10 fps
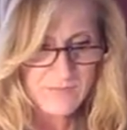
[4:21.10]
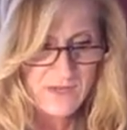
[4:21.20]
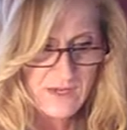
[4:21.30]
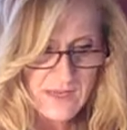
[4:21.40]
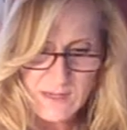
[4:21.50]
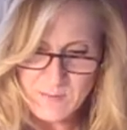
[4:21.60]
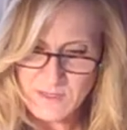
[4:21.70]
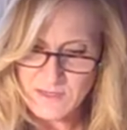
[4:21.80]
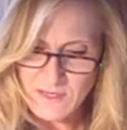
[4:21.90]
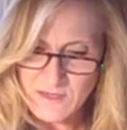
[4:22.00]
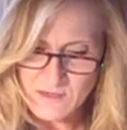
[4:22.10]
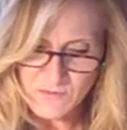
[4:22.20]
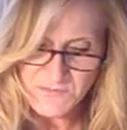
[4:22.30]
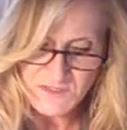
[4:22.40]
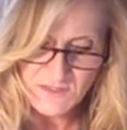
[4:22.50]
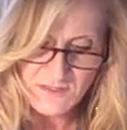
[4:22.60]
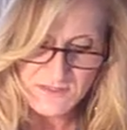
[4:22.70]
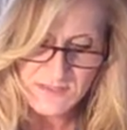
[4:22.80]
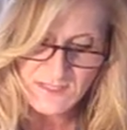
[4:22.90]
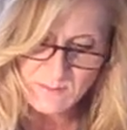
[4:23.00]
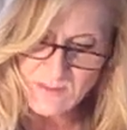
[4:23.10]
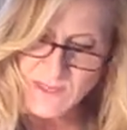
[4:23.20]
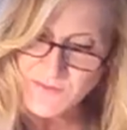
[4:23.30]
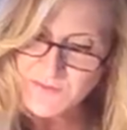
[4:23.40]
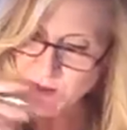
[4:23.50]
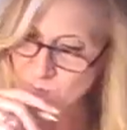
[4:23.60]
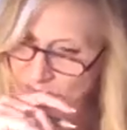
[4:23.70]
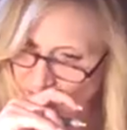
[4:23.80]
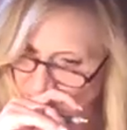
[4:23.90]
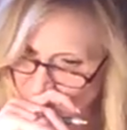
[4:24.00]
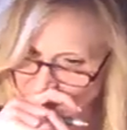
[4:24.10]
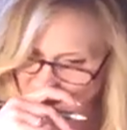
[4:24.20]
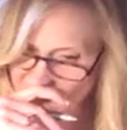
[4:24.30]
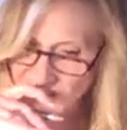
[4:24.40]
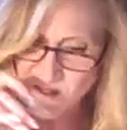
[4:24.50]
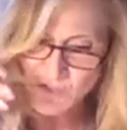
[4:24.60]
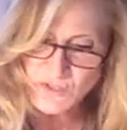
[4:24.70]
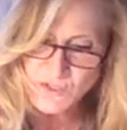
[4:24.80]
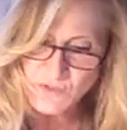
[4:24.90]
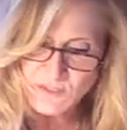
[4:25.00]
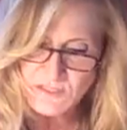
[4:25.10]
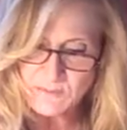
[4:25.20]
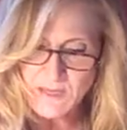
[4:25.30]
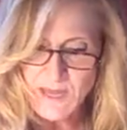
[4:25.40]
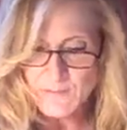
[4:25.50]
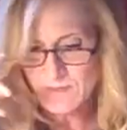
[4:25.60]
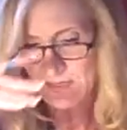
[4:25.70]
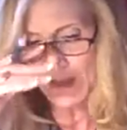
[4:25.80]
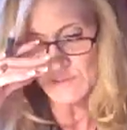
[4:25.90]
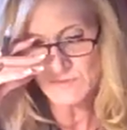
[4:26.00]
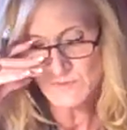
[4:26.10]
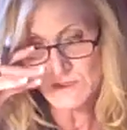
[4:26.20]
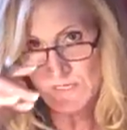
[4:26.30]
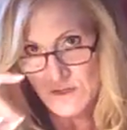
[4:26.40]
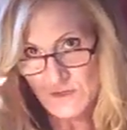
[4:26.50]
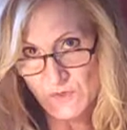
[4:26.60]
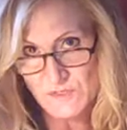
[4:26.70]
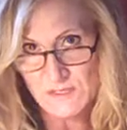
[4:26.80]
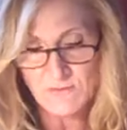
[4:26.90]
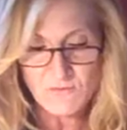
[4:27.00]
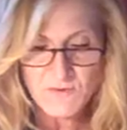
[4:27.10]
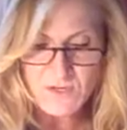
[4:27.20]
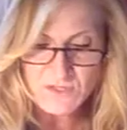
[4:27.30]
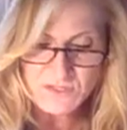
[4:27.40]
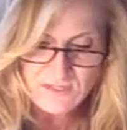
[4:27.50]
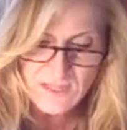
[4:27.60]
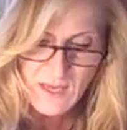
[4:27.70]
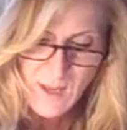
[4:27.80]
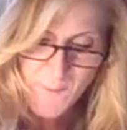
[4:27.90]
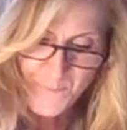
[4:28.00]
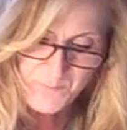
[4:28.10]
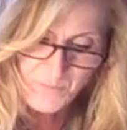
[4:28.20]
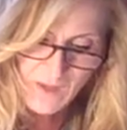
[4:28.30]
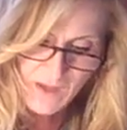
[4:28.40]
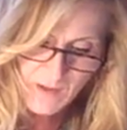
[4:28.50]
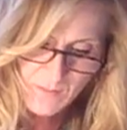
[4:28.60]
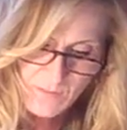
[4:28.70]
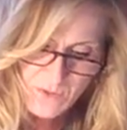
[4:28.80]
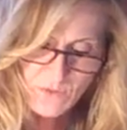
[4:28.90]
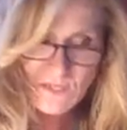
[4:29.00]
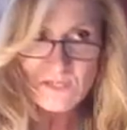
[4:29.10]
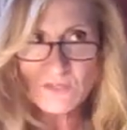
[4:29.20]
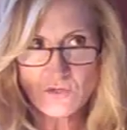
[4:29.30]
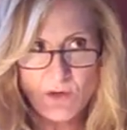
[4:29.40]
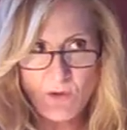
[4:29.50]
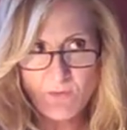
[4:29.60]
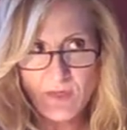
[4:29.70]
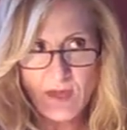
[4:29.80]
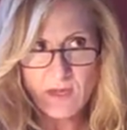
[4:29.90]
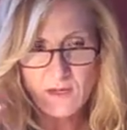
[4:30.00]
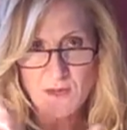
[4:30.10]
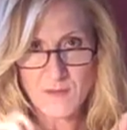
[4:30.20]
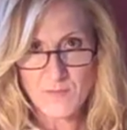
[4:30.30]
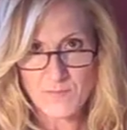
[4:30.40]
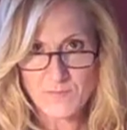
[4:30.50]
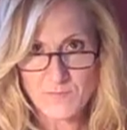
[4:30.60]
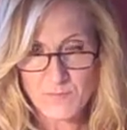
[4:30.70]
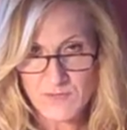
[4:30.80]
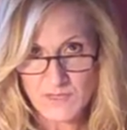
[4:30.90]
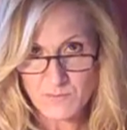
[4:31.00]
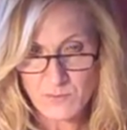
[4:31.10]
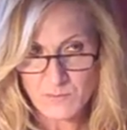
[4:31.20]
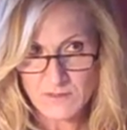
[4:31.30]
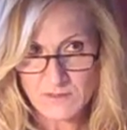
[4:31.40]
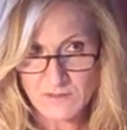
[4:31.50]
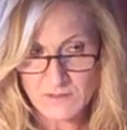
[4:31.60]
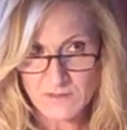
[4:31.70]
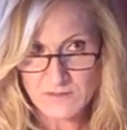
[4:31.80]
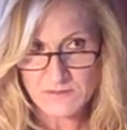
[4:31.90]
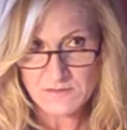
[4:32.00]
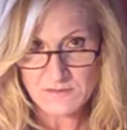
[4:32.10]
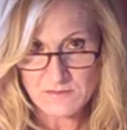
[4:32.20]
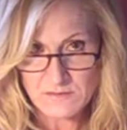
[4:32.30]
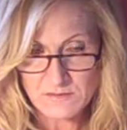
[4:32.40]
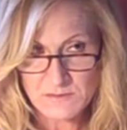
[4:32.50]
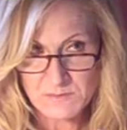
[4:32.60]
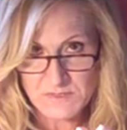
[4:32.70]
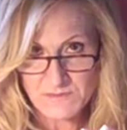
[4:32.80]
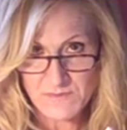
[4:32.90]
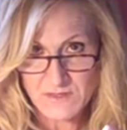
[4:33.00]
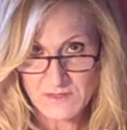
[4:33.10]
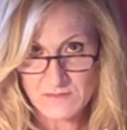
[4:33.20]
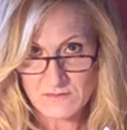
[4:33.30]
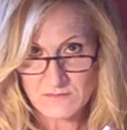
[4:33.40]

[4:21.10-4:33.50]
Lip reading: the anatomy and how to do physical assessment. The other thing I wanted to direct your attention to is some common laboratory tests used in liver functions. You need to know that bilirubin is specific